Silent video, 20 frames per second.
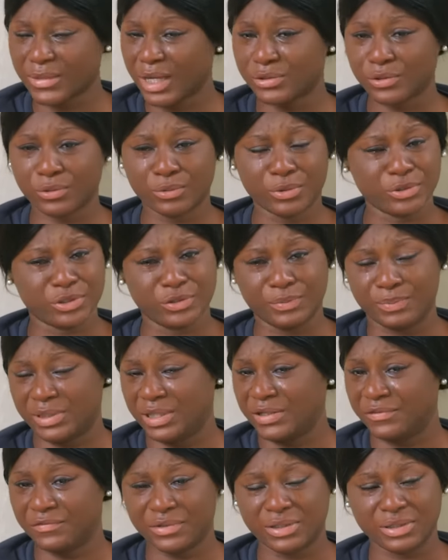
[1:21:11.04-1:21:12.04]
I don't want
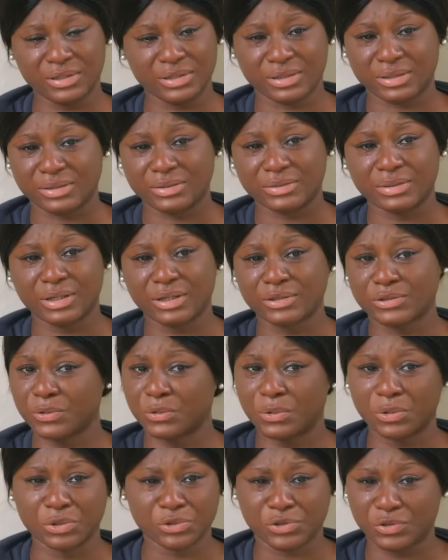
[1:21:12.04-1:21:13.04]

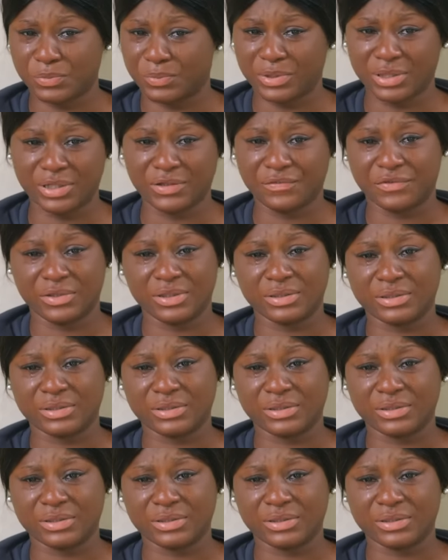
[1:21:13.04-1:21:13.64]
to believe